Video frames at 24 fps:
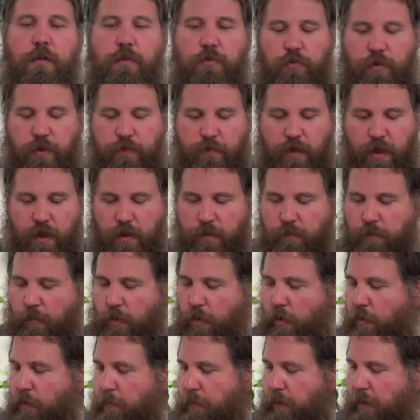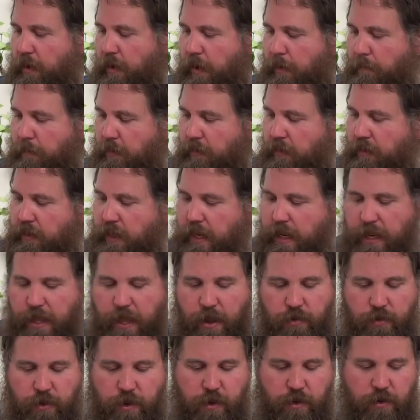So I've got them opened up and laid
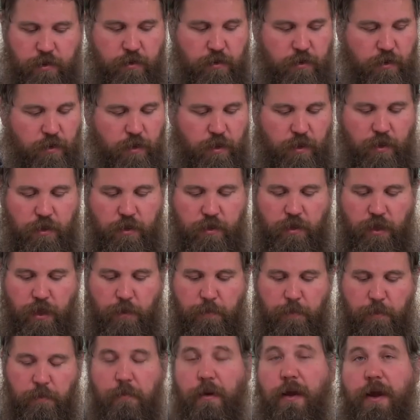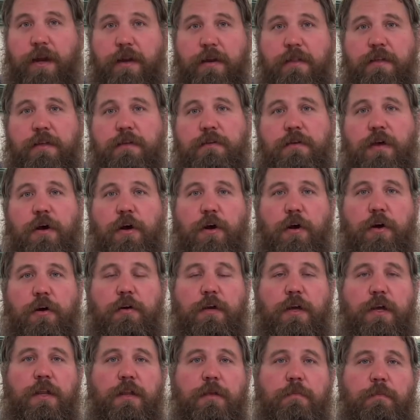out here. Keep in mind, these
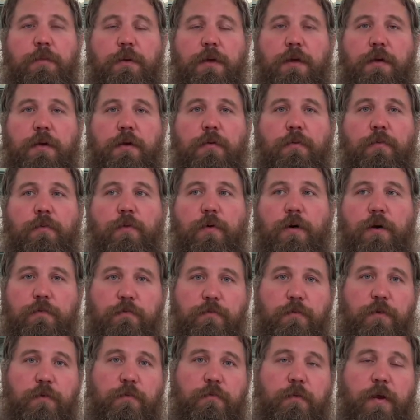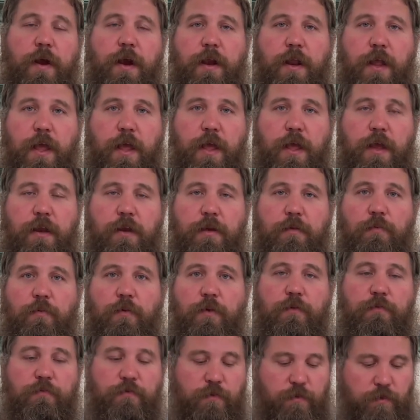are gonna be one for the right hand,
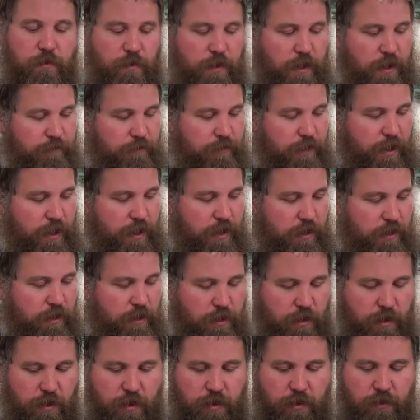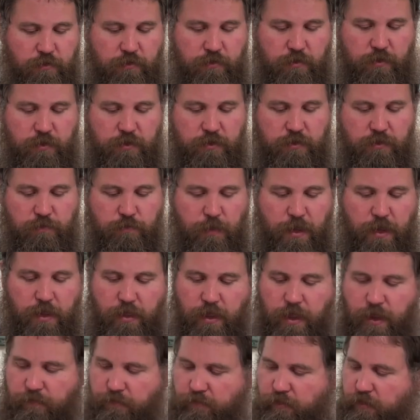one for the left hand. So this is my
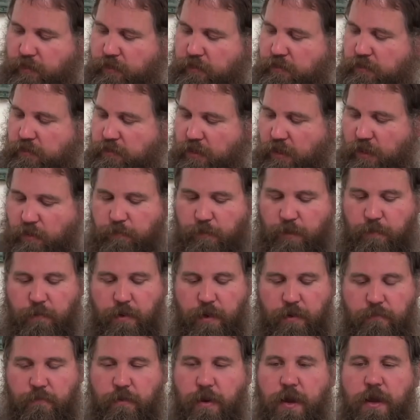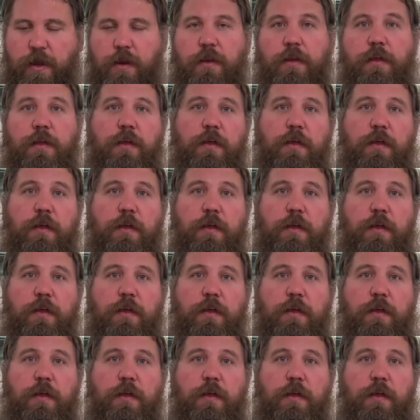left, this is gonna be my right,